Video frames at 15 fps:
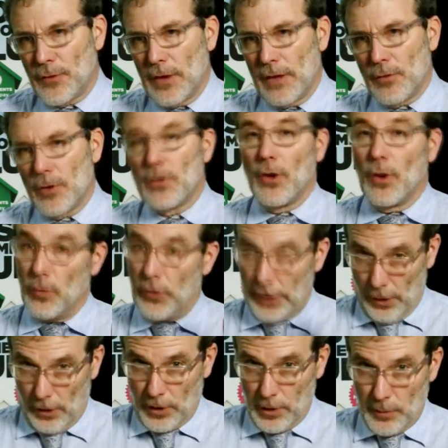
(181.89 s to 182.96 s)
forever, though
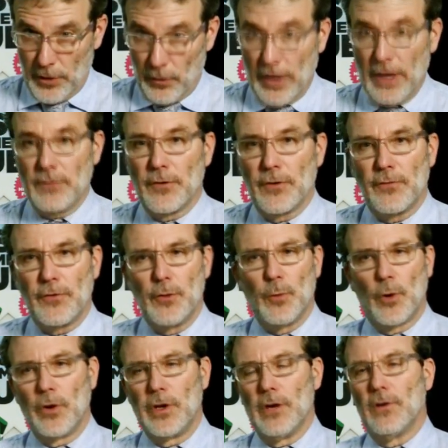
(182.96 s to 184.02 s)
they are going to be around for a few
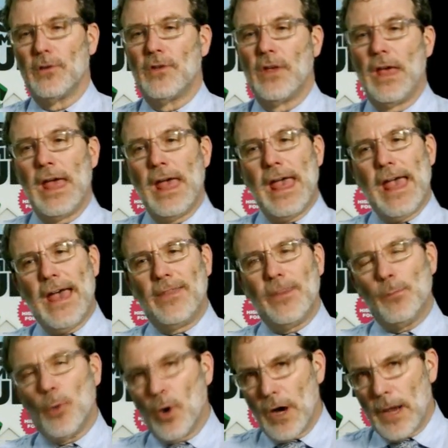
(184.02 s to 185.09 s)
more years. And
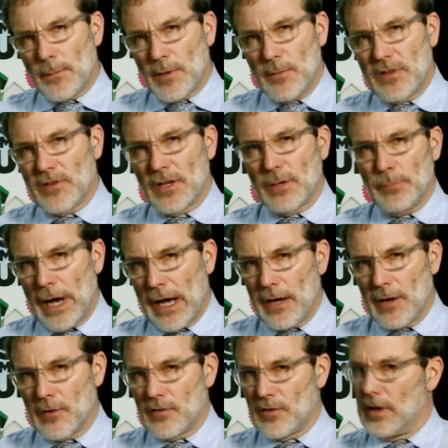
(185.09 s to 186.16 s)
the more optimistic
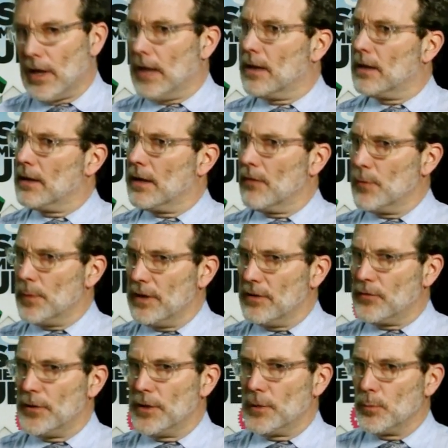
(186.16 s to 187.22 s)
buyers get,
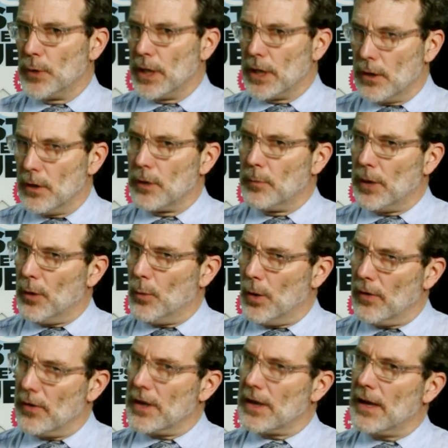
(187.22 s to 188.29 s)
everybody's feeling pretty good about
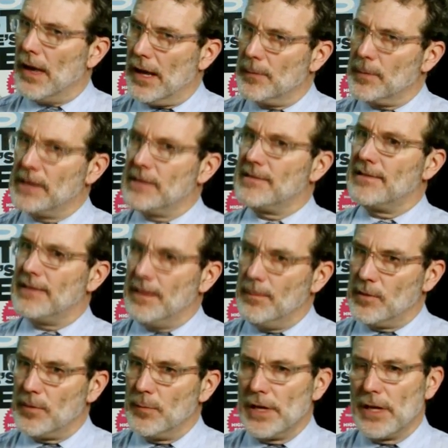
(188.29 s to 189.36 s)
where the economy
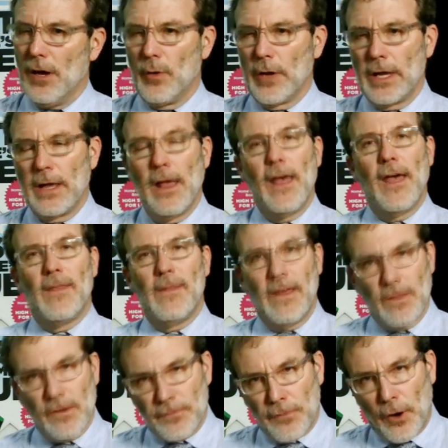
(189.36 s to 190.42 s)
seems to be going,
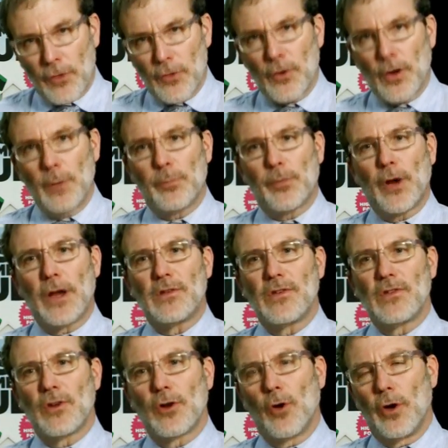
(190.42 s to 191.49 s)
then the farther up
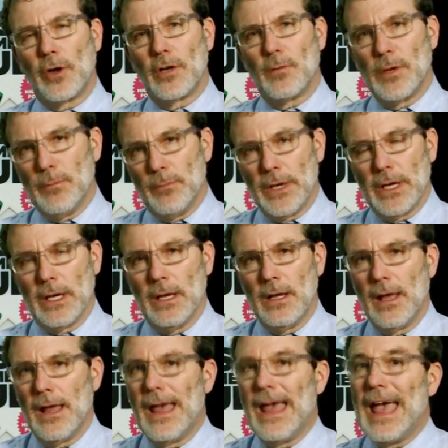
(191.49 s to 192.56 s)
prices are going to be bid.
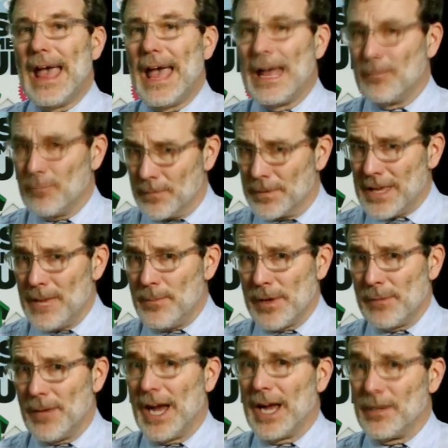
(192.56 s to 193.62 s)
And keep
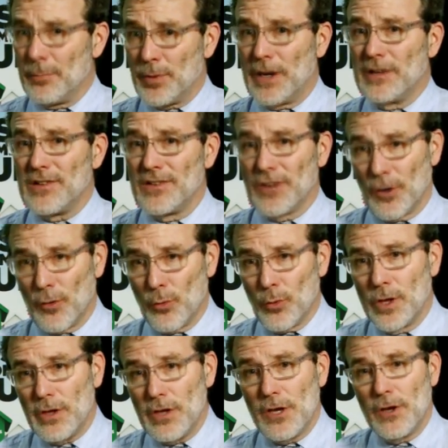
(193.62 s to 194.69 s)
in mind, prices are
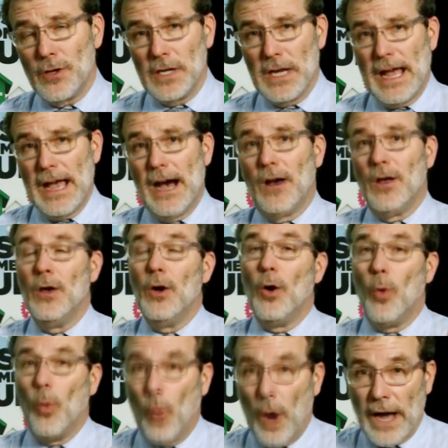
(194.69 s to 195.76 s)
really good now.
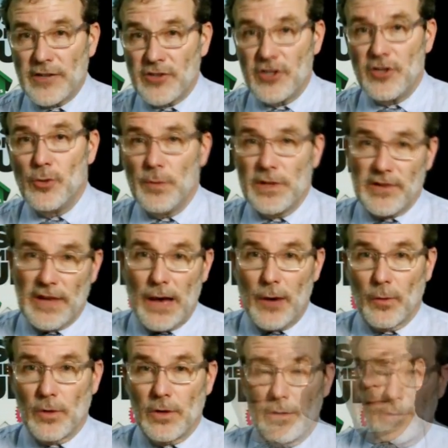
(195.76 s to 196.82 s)
Why should you miss
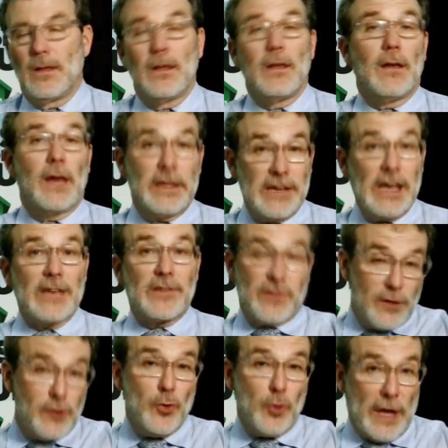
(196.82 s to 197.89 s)
out? And
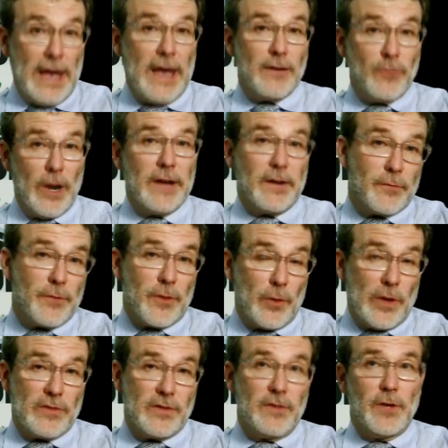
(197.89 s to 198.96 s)
yes, you can rent for the
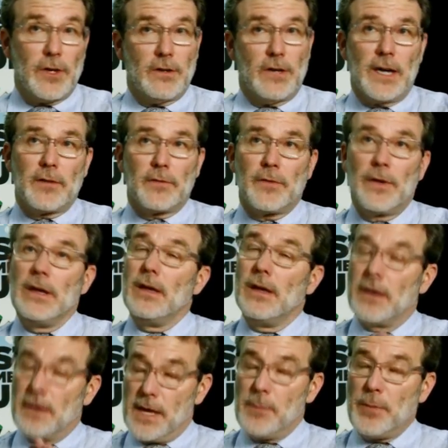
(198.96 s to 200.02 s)
rest of your life.
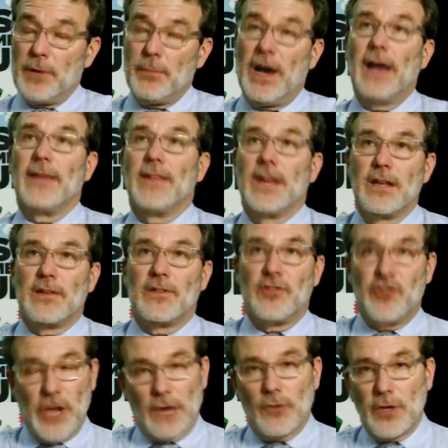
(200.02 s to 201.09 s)
Keep in mind that it's
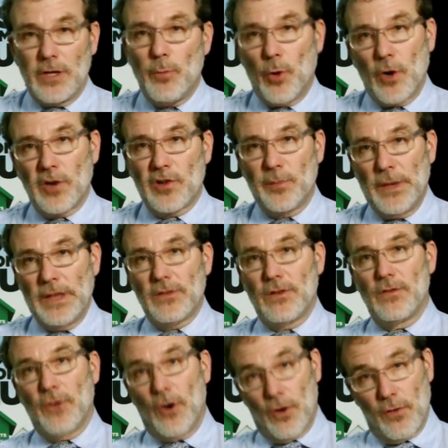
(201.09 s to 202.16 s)
generally more
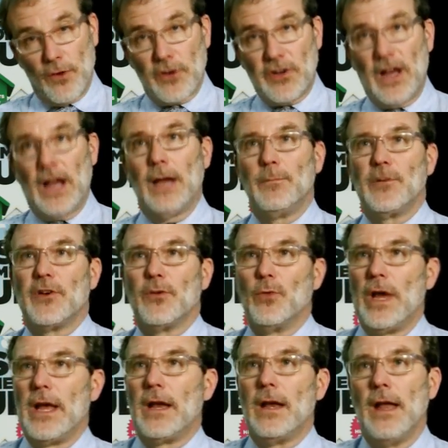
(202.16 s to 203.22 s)
expensive over time to
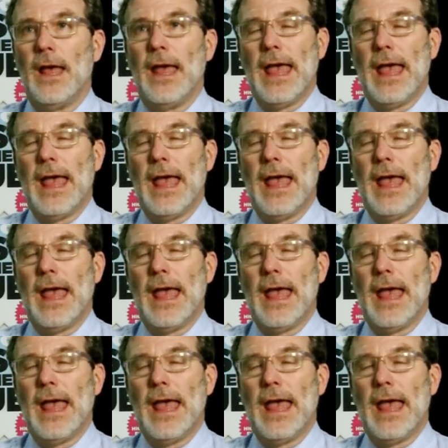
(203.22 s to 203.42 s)
rent,